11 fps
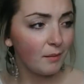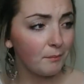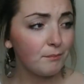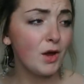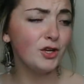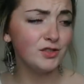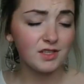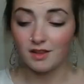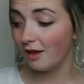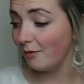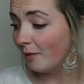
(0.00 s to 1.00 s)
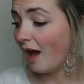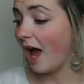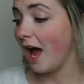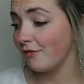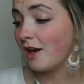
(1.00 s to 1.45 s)
Most of them
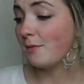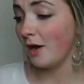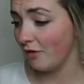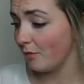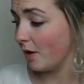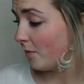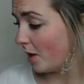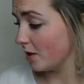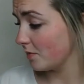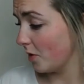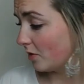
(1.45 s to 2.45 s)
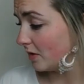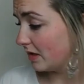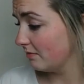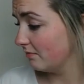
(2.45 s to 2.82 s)
have come out of my Birchbox.